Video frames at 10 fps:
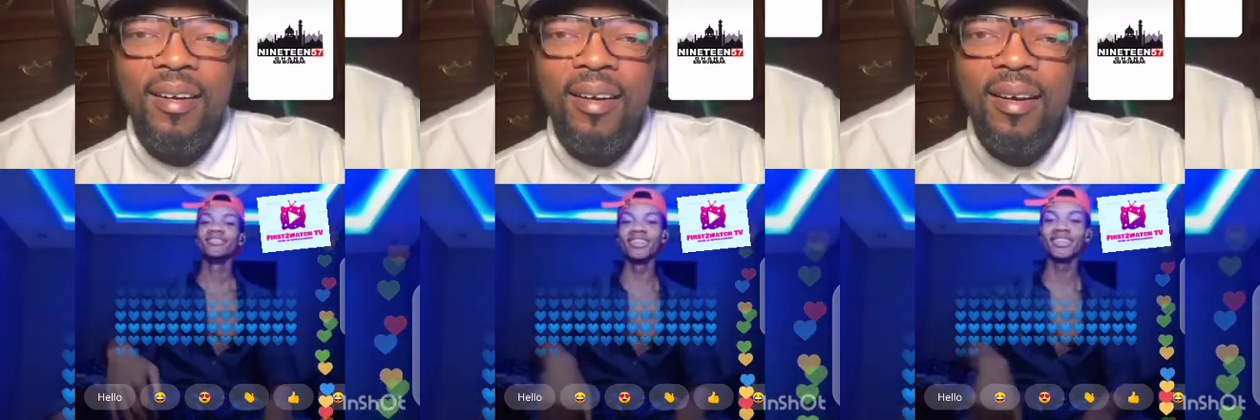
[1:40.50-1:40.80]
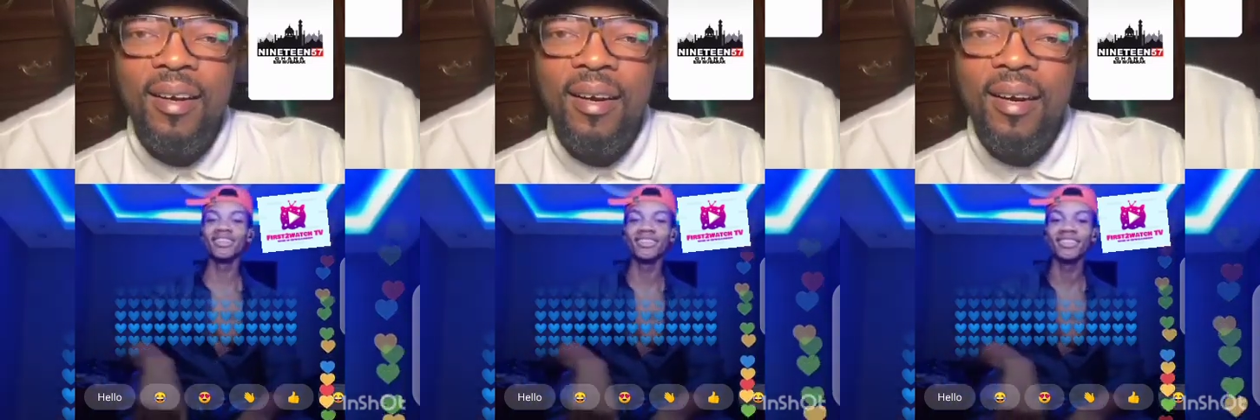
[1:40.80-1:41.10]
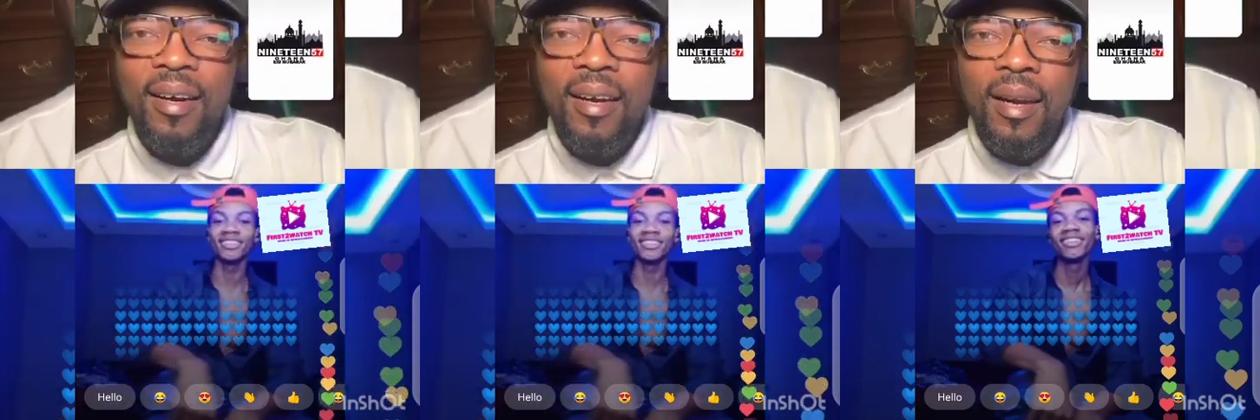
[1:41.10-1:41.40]

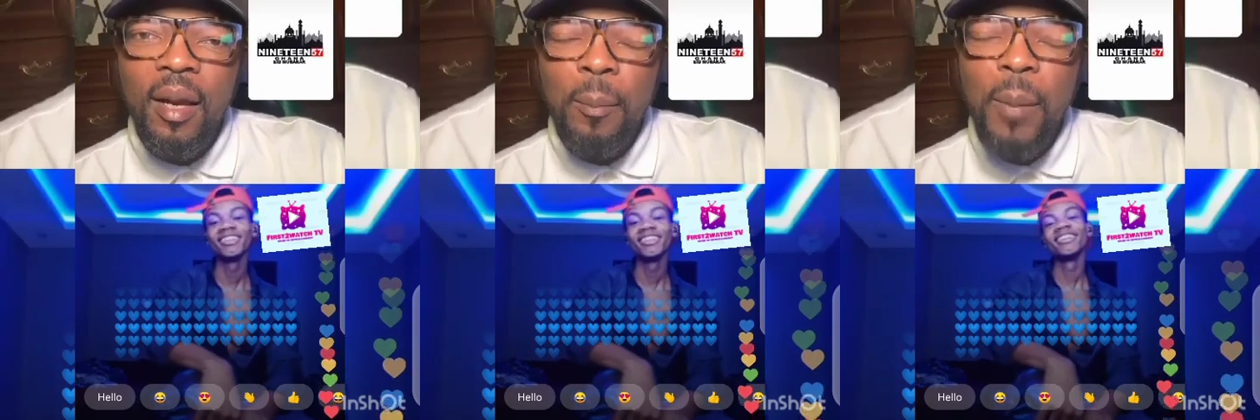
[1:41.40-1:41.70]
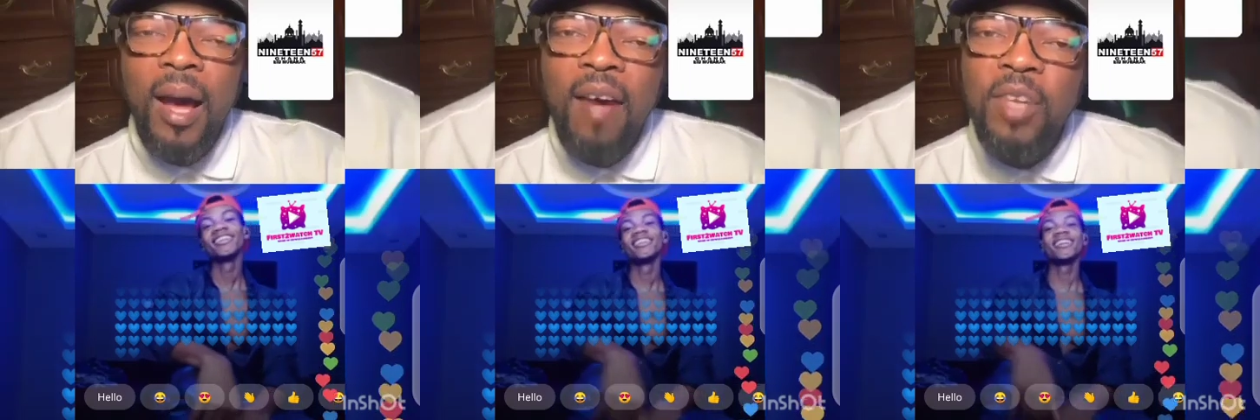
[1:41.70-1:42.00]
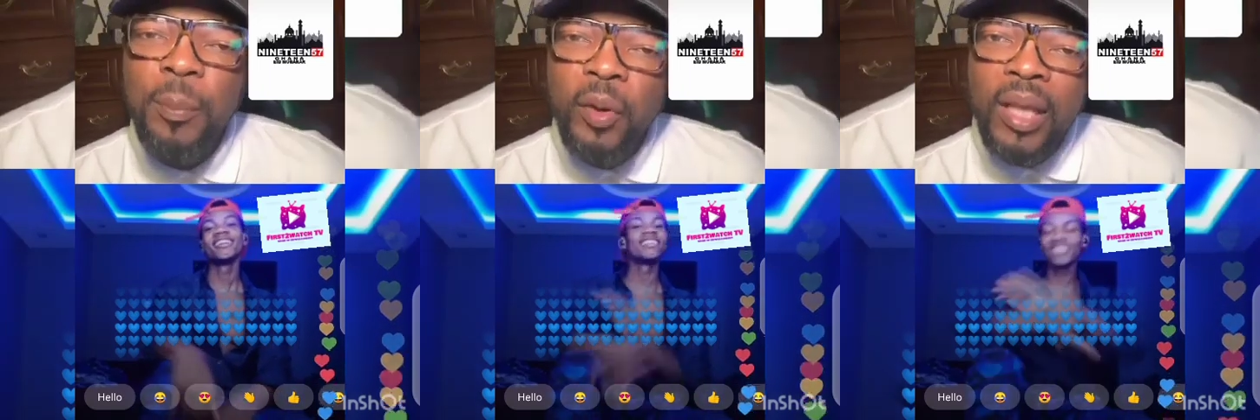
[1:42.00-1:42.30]

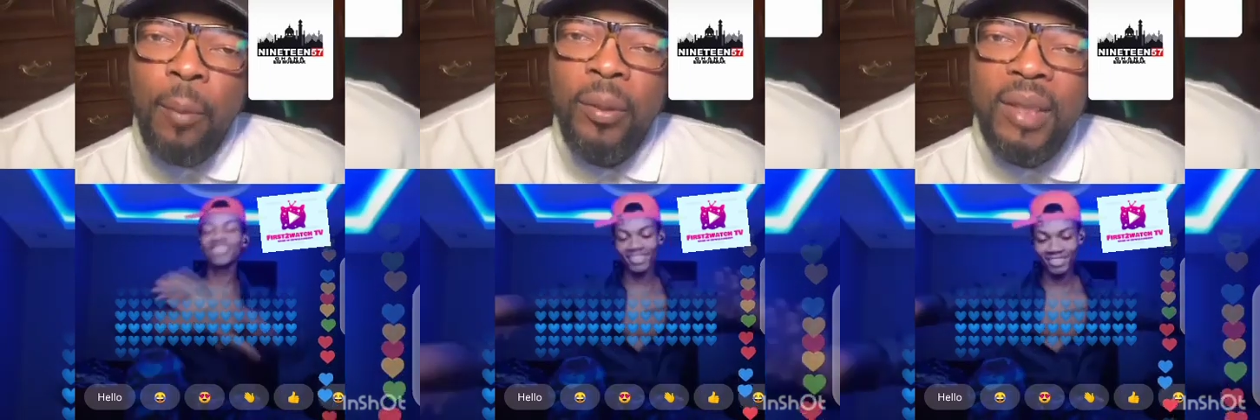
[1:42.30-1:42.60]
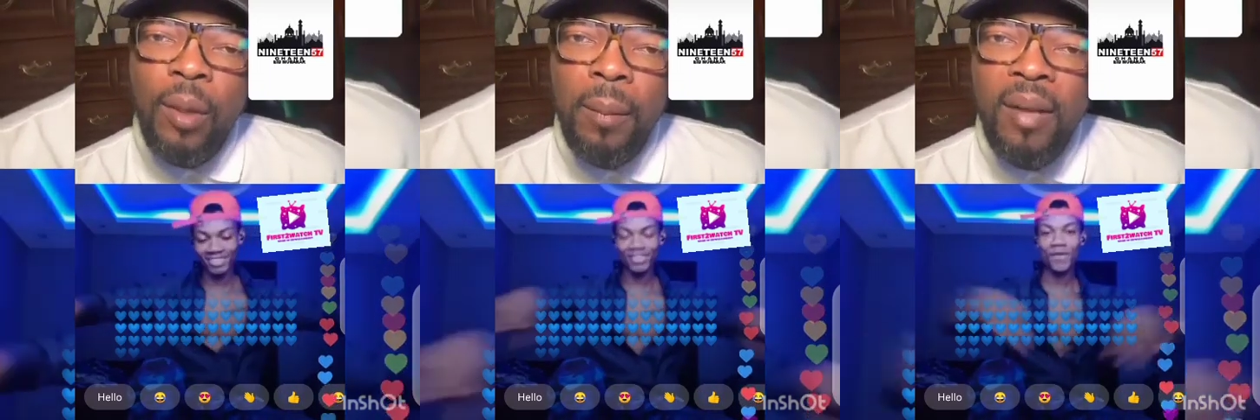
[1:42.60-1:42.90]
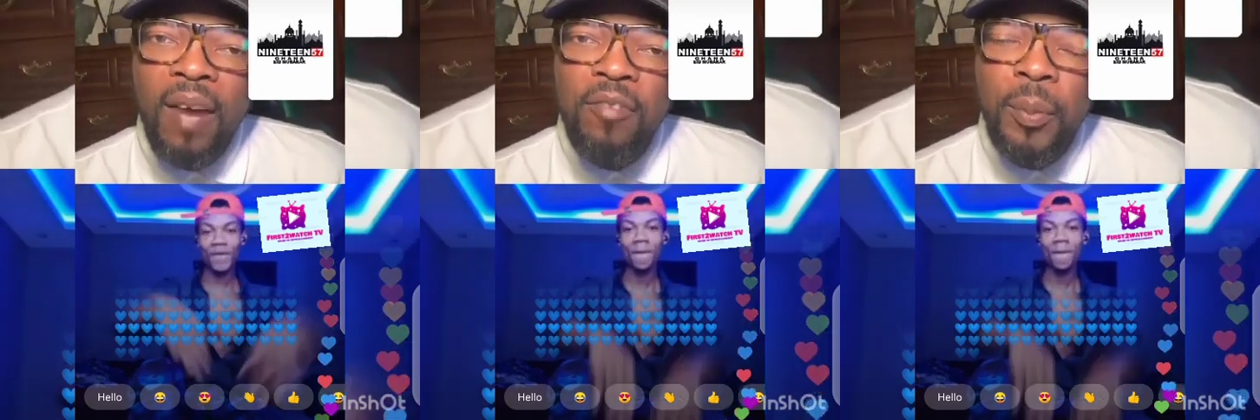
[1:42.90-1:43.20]

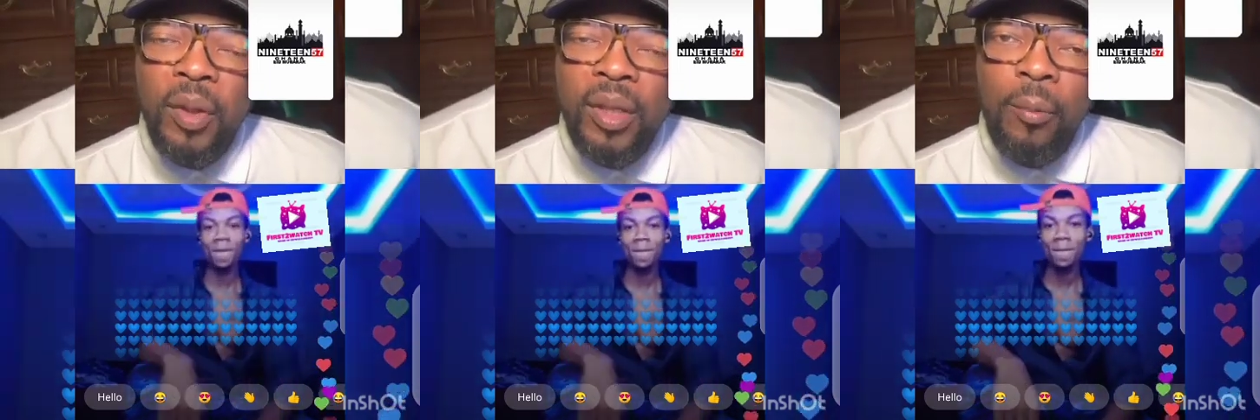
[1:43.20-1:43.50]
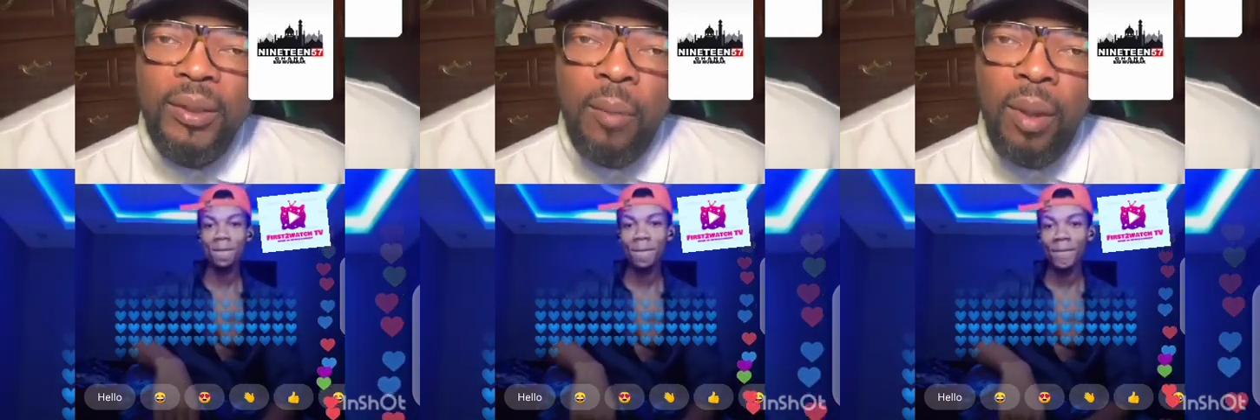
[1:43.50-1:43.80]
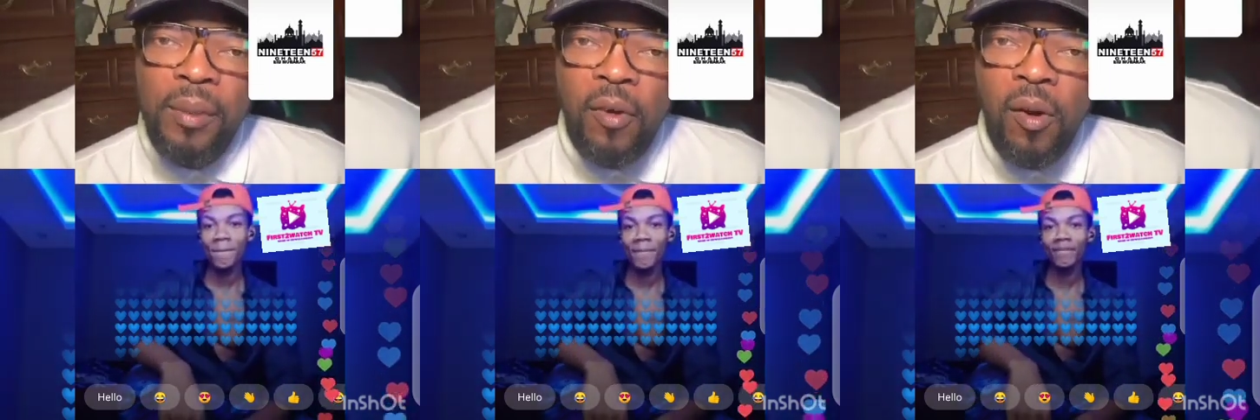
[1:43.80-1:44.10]
Have you broken up with
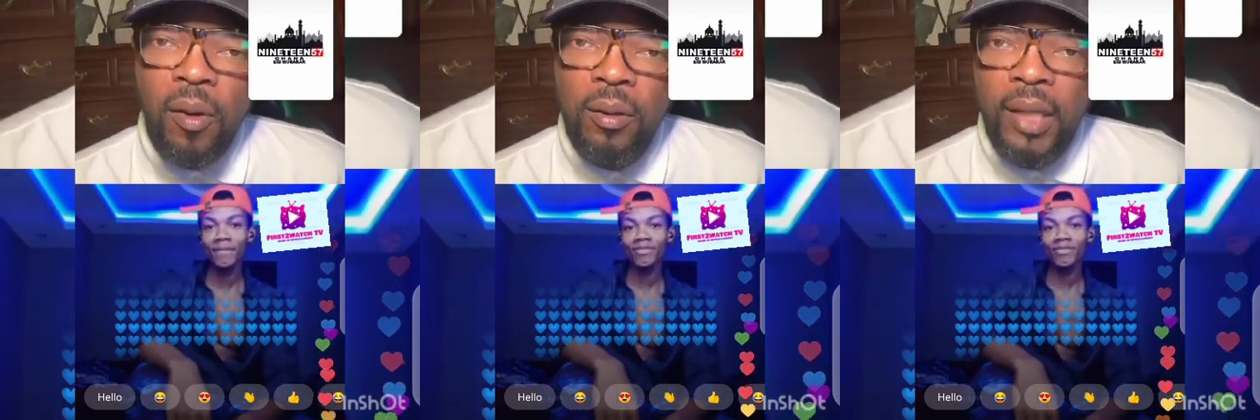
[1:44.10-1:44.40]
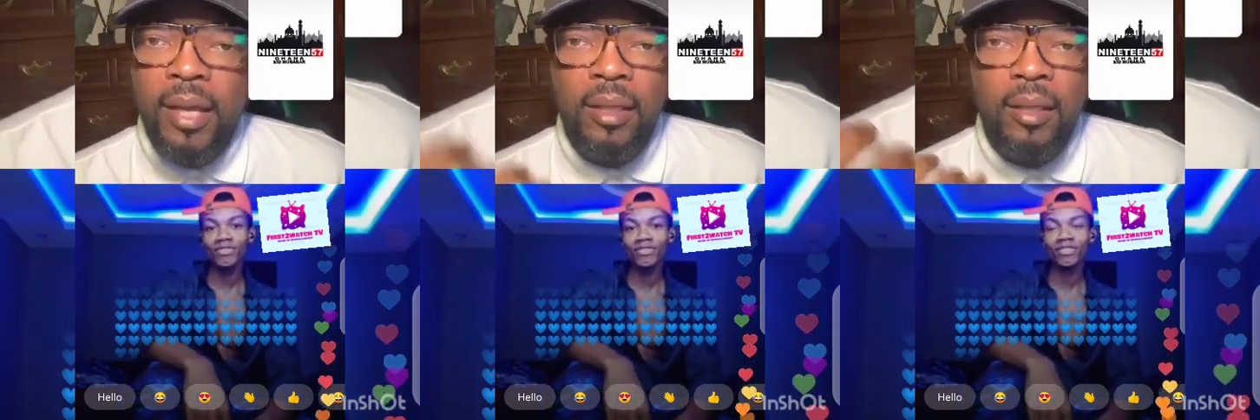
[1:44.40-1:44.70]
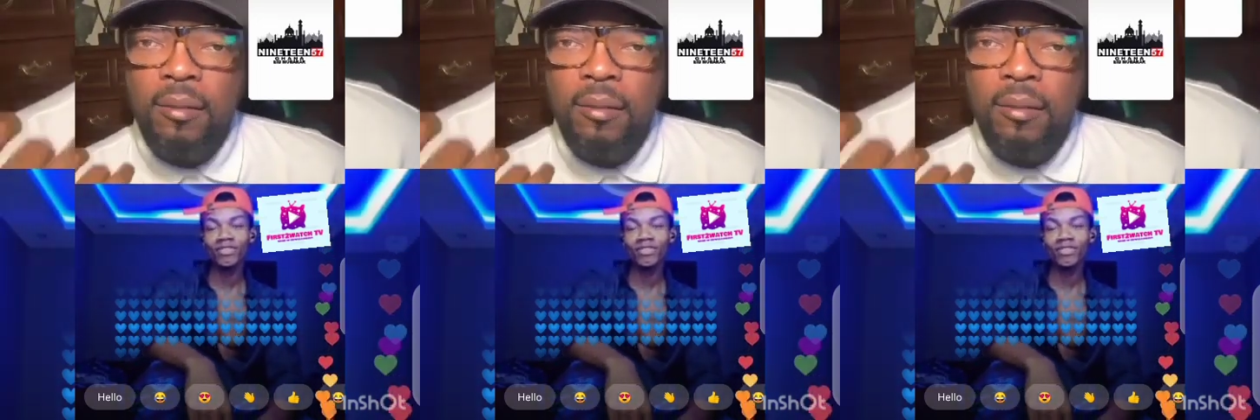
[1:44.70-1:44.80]
someone before? Like,